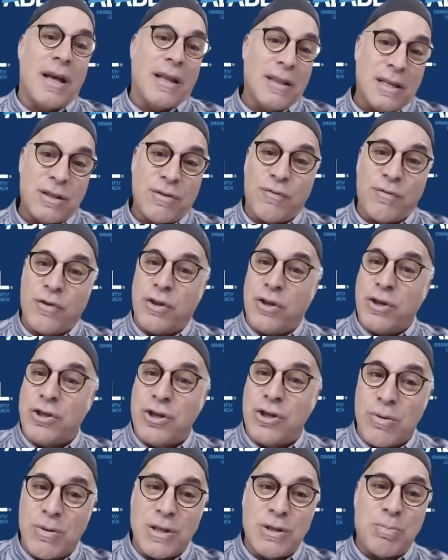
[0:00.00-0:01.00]
at least for the
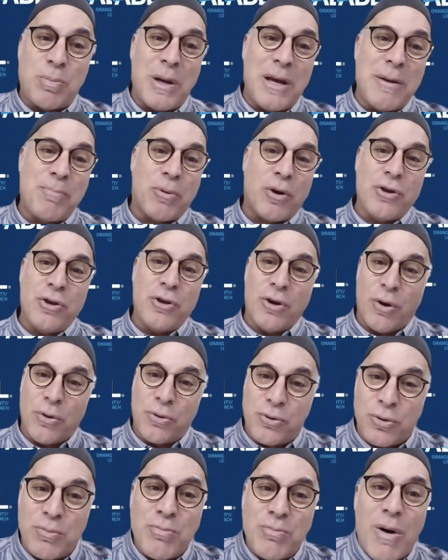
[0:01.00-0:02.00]
Jewish people, through